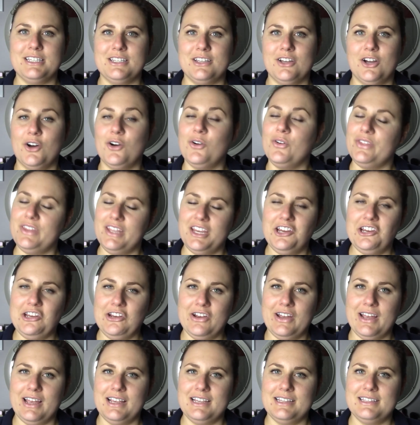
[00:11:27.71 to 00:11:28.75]
So thank you
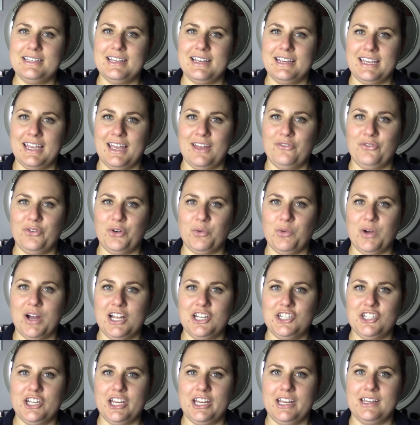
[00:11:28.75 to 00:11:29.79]
guys again for
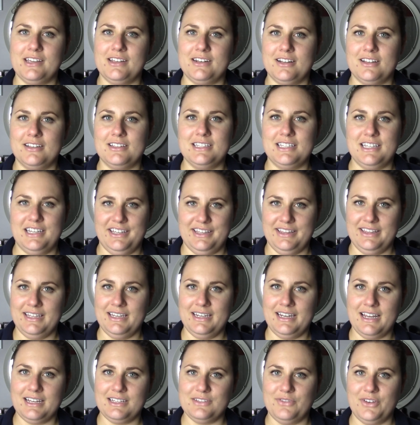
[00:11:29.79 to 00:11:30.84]
watching, and I'll see you in the
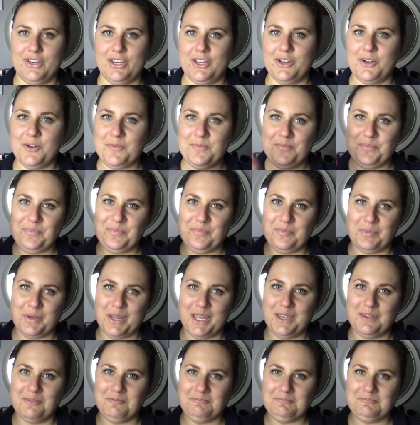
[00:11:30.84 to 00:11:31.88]
next video. Bye.